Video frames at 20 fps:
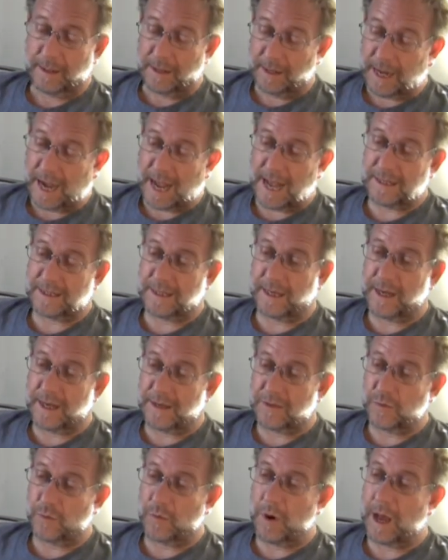Gaza
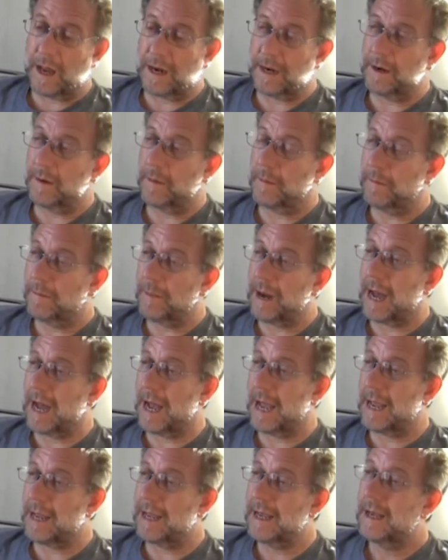is run
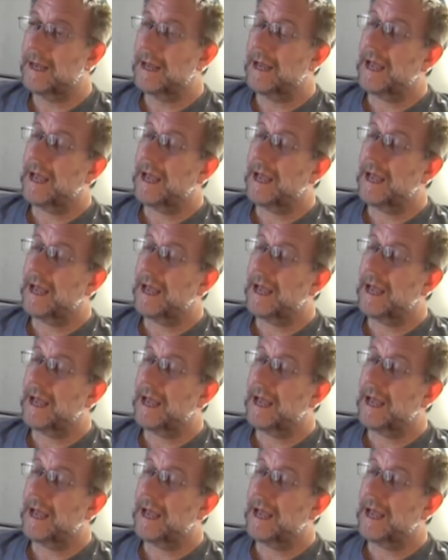by